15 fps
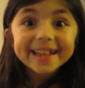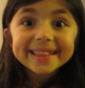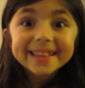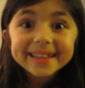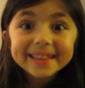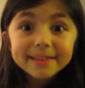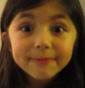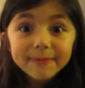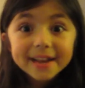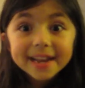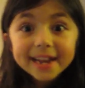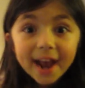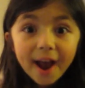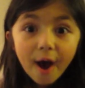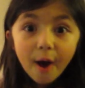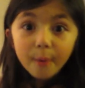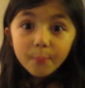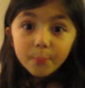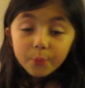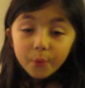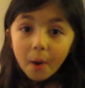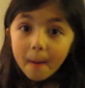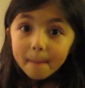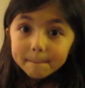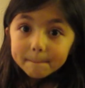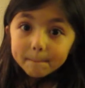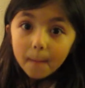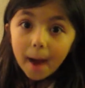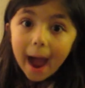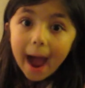in this
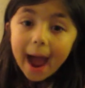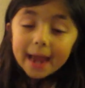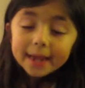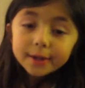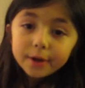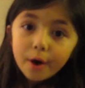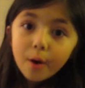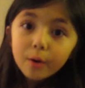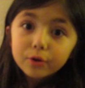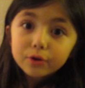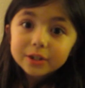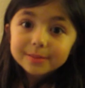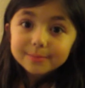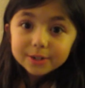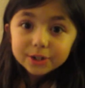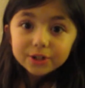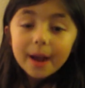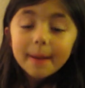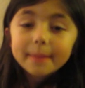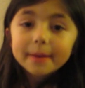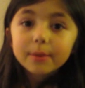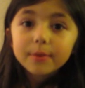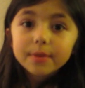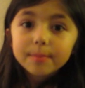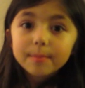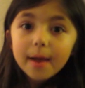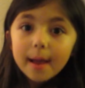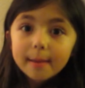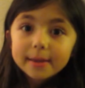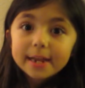video, I go Christmas shopping with
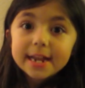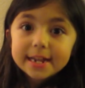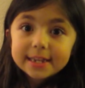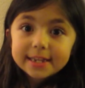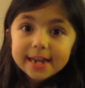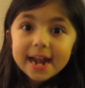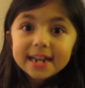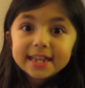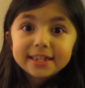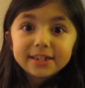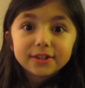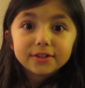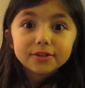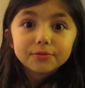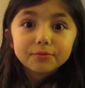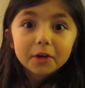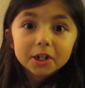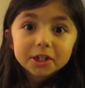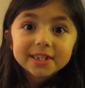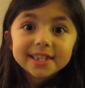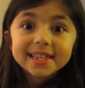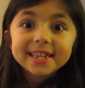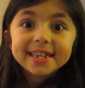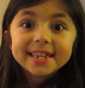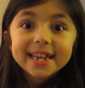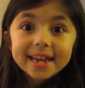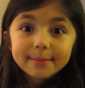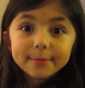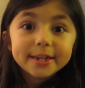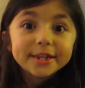mommy and daddy chills watching the
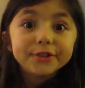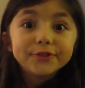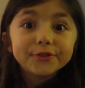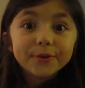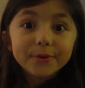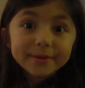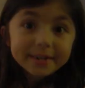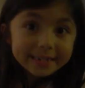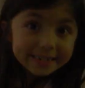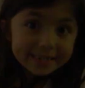game. Enjoy.